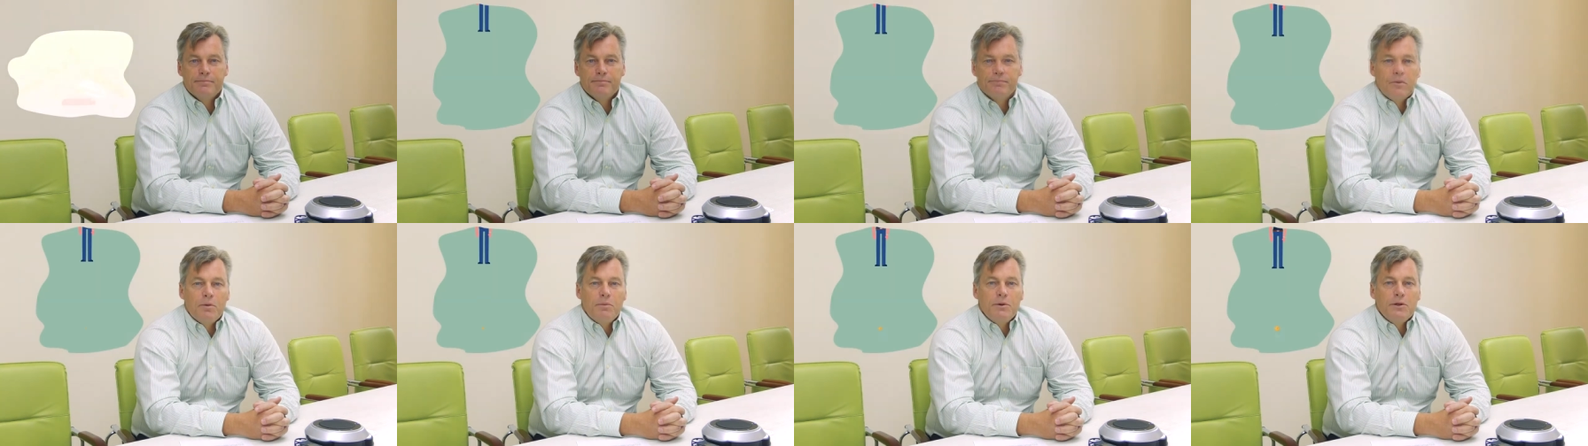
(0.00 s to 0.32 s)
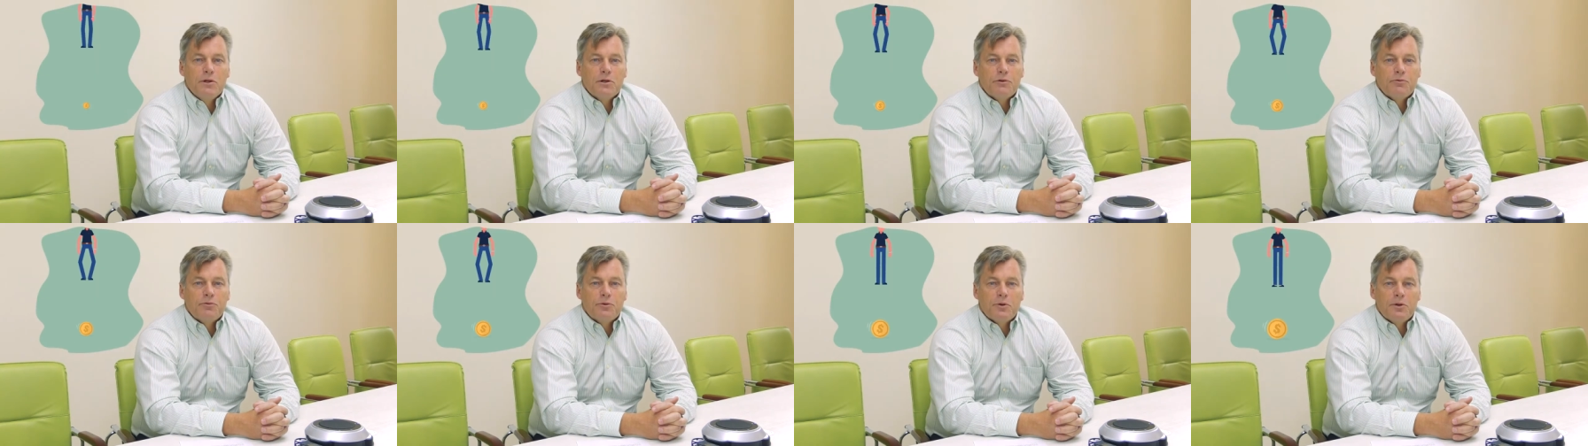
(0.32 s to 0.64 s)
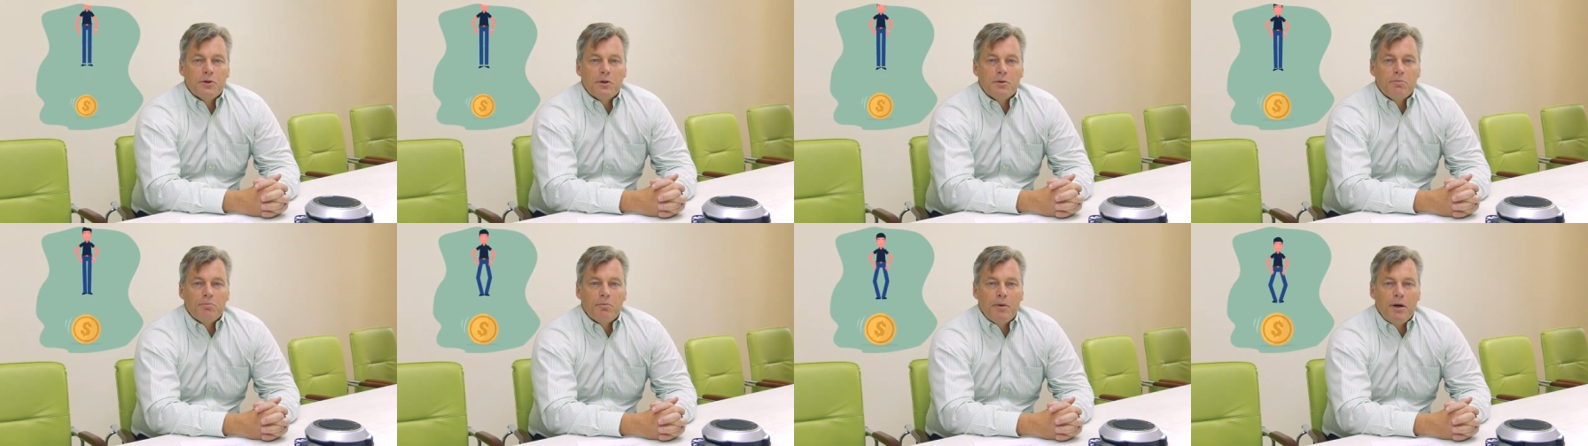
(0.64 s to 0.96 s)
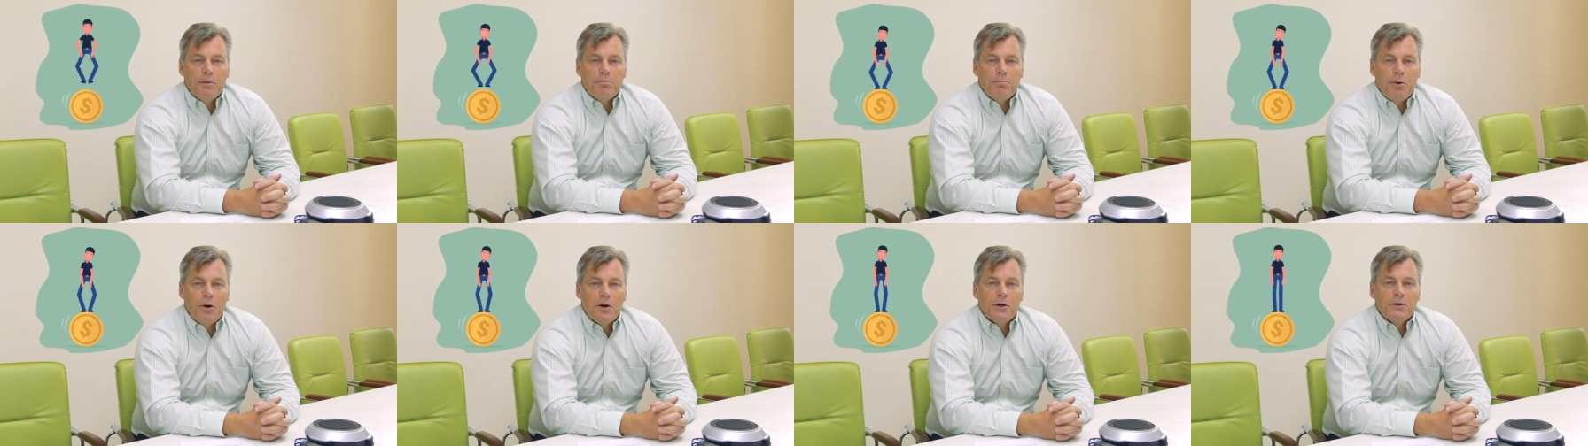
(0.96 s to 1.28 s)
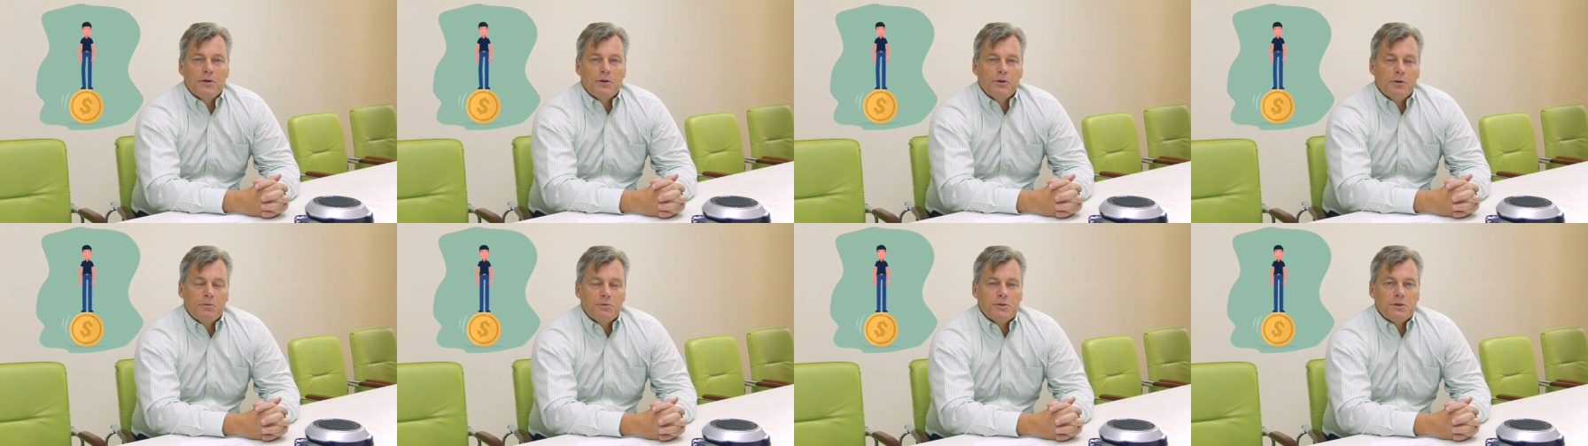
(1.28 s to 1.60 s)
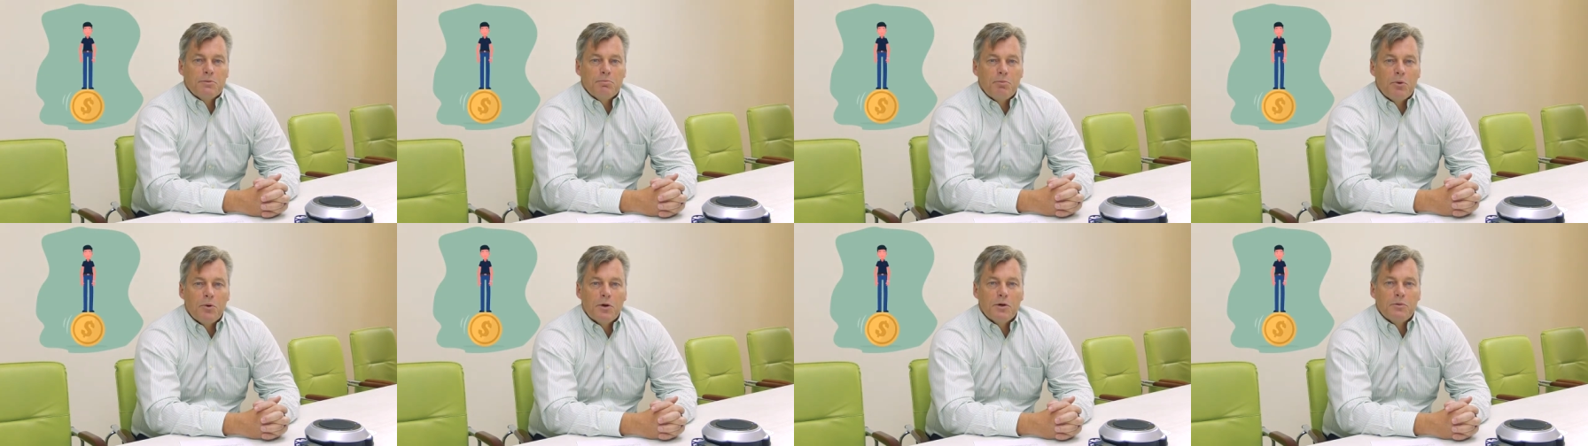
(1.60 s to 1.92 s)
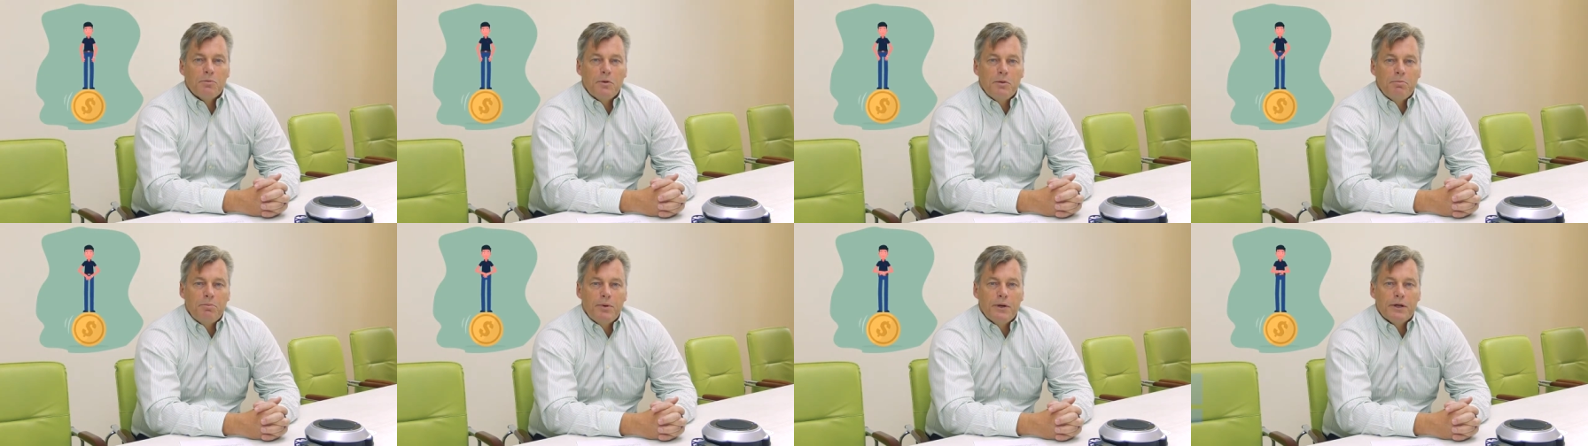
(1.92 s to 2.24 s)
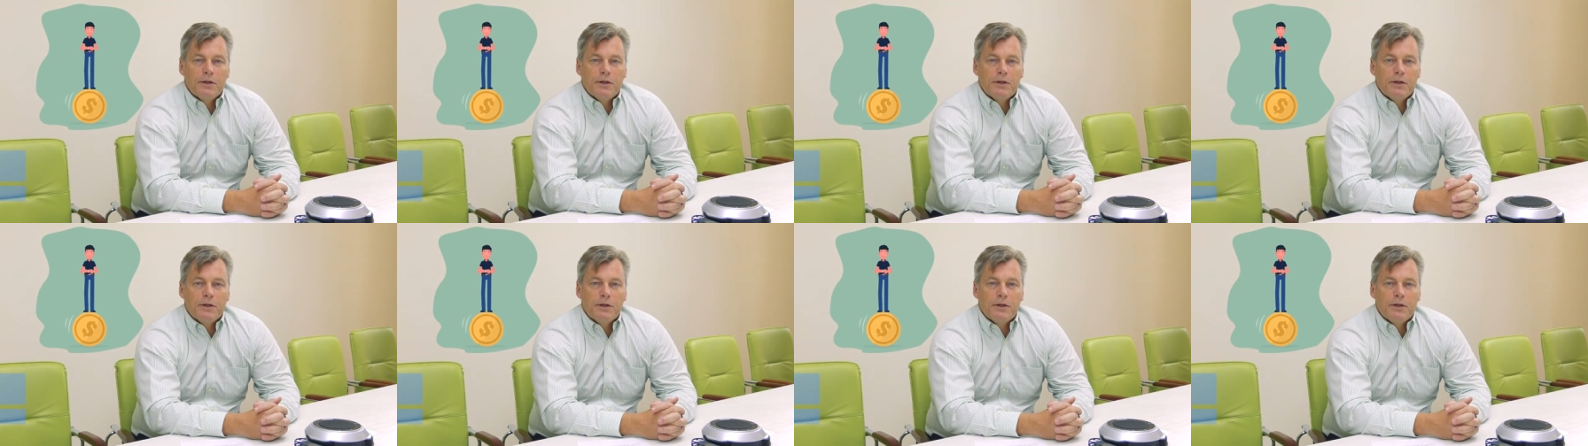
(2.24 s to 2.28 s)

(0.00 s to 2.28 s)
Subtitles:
When we looked for a partner, it was important we